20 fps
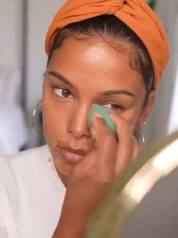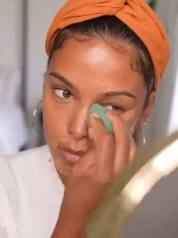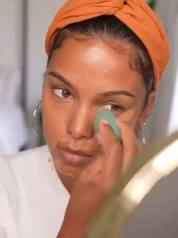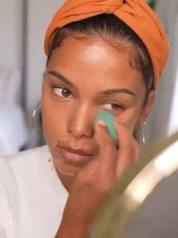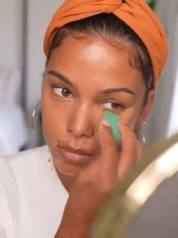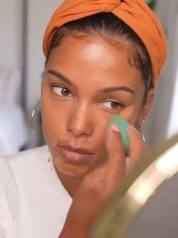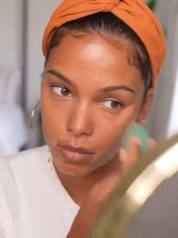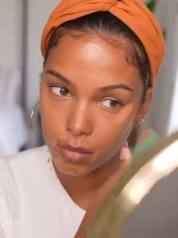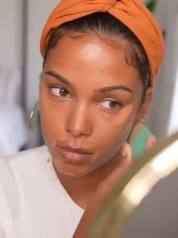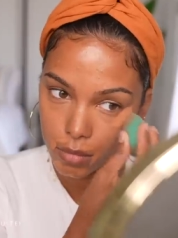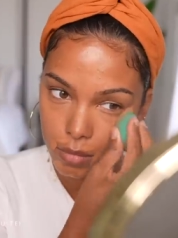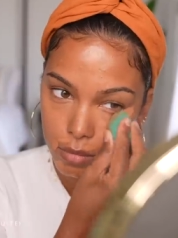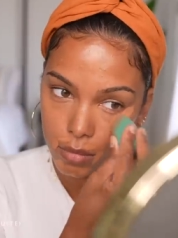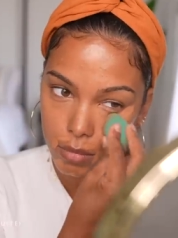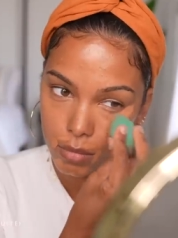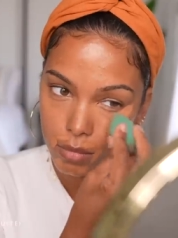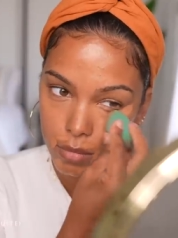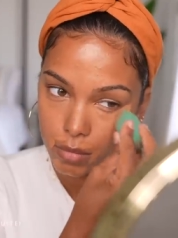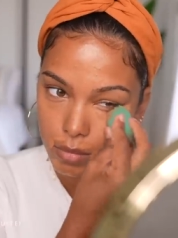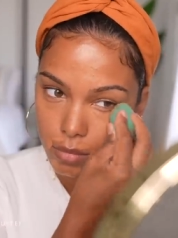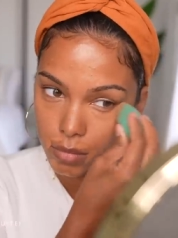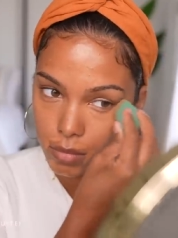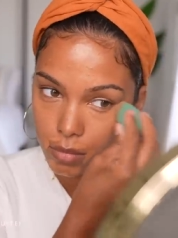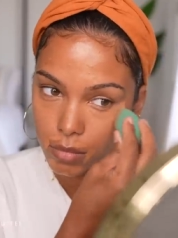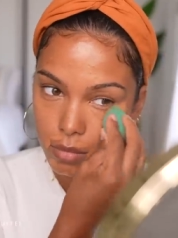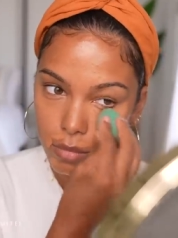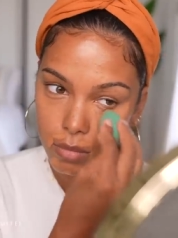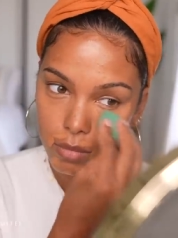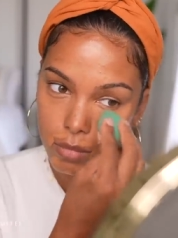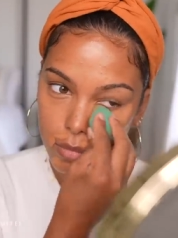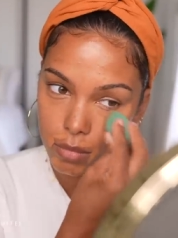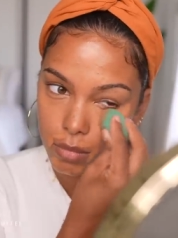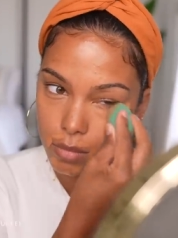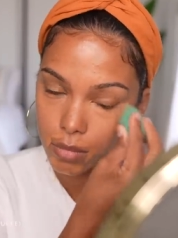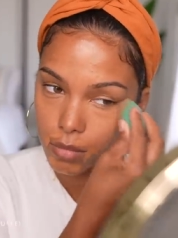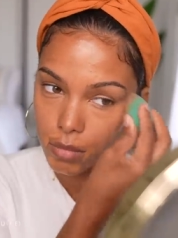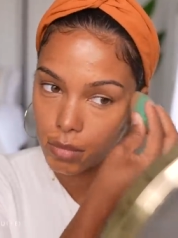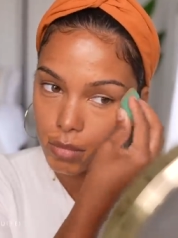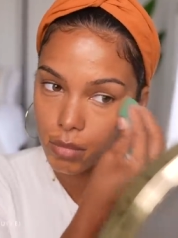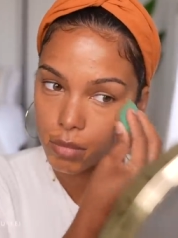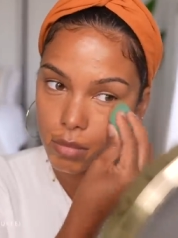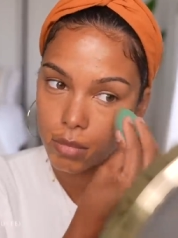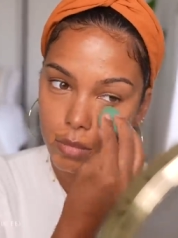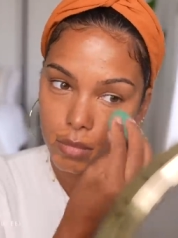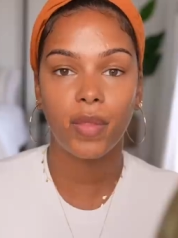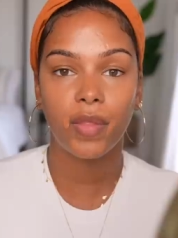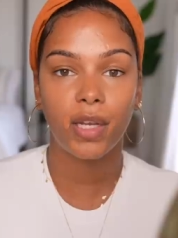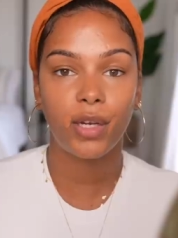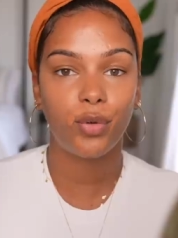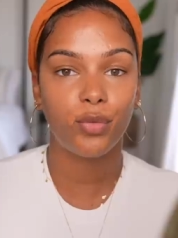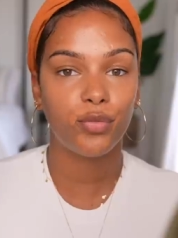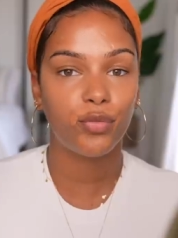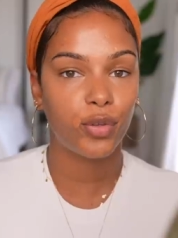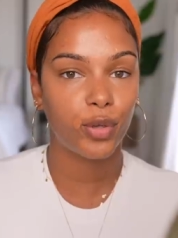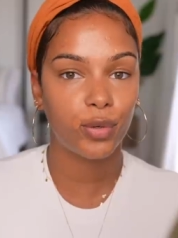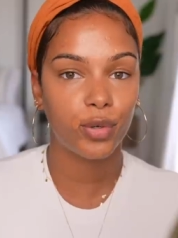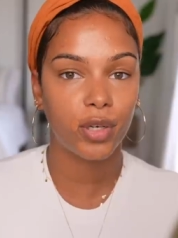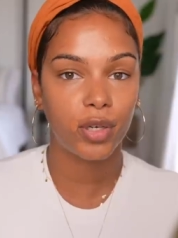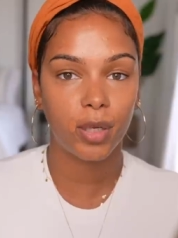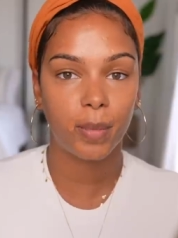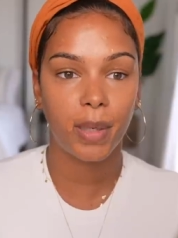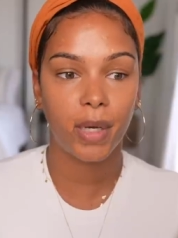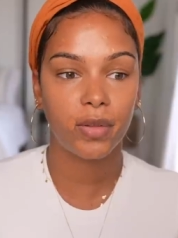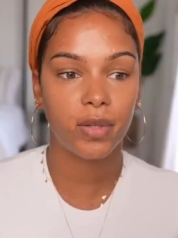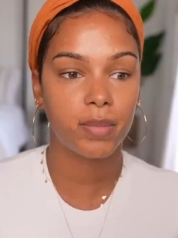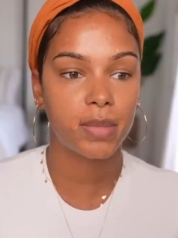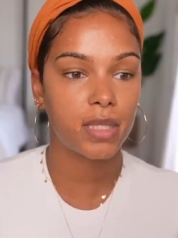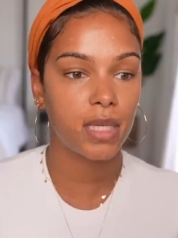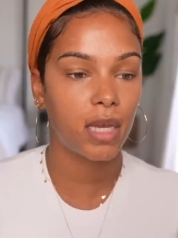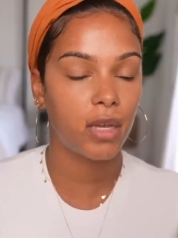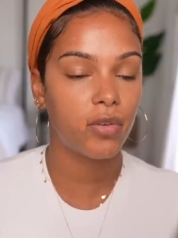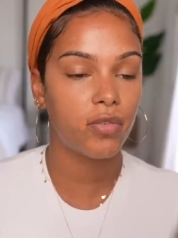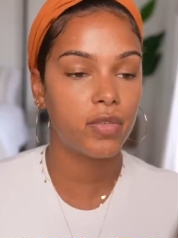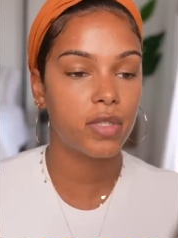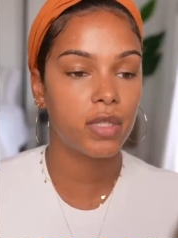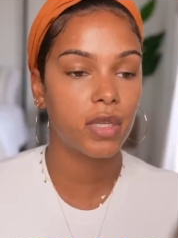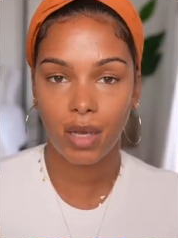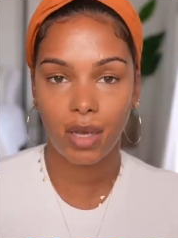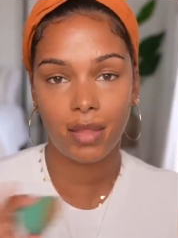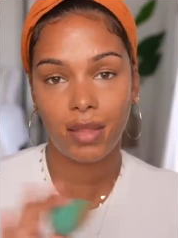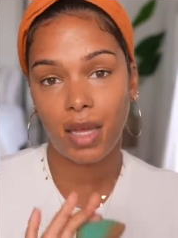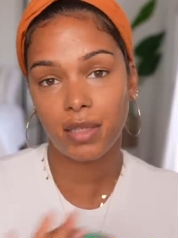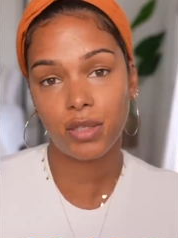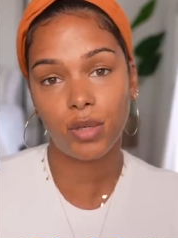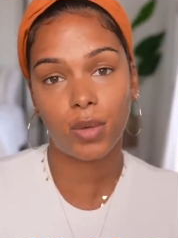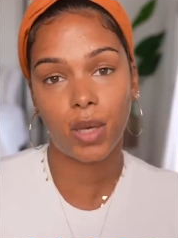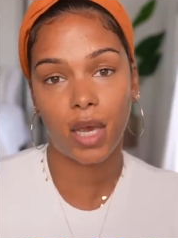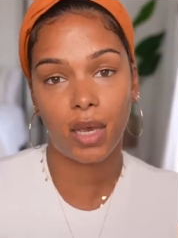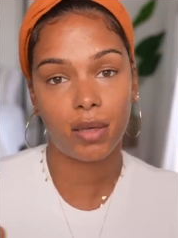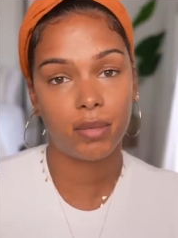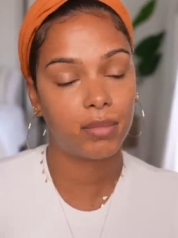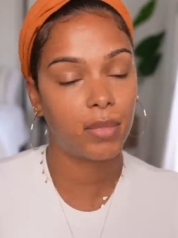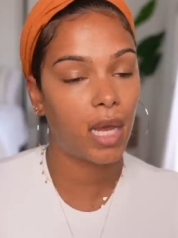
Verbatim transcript: Some people like to wear a lot of makeup when they don't feel good about themselves, and that's okay.